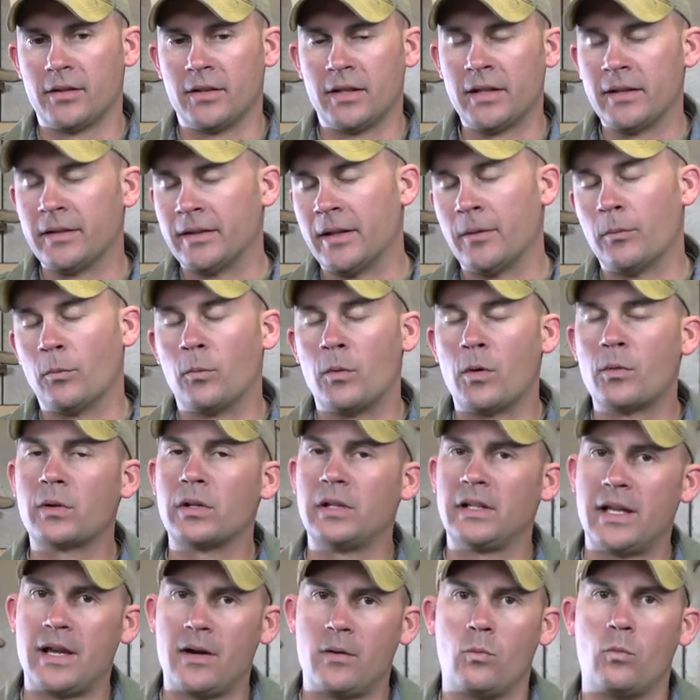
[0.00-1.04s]
it, it won't
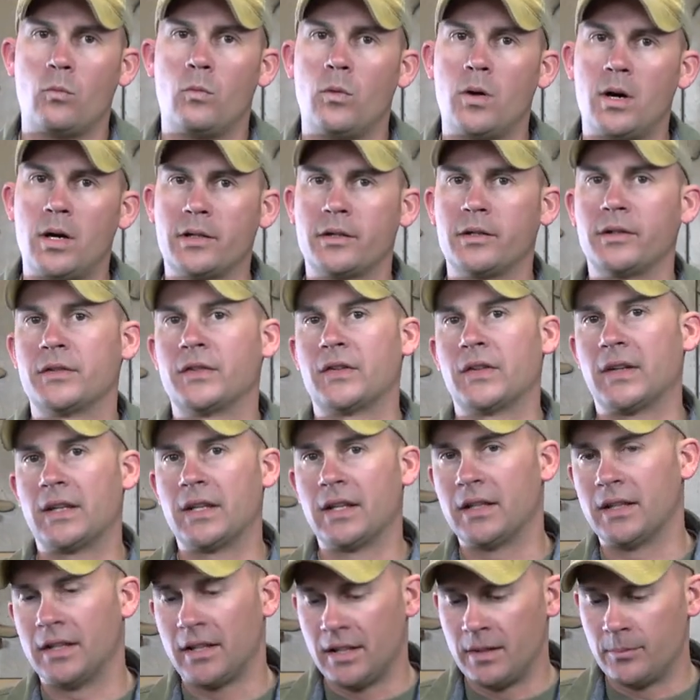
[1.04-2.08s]
allow water to
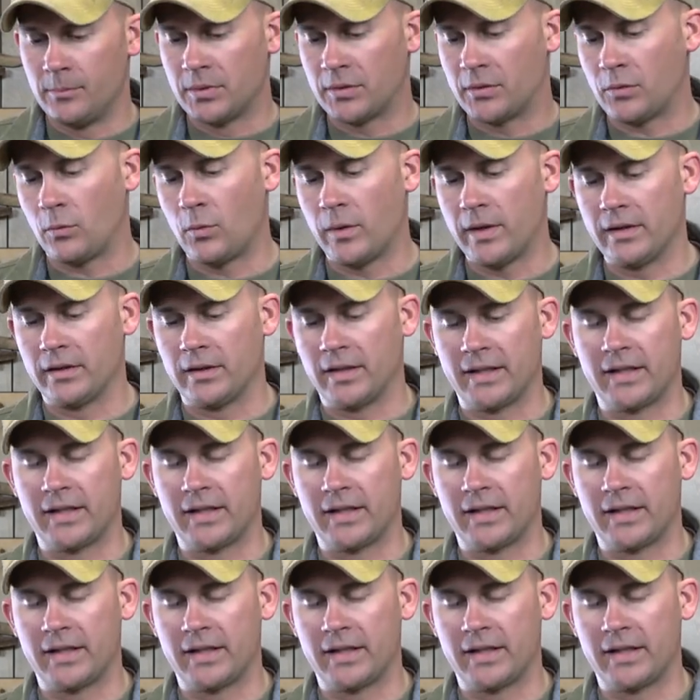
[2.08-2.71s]
get in between.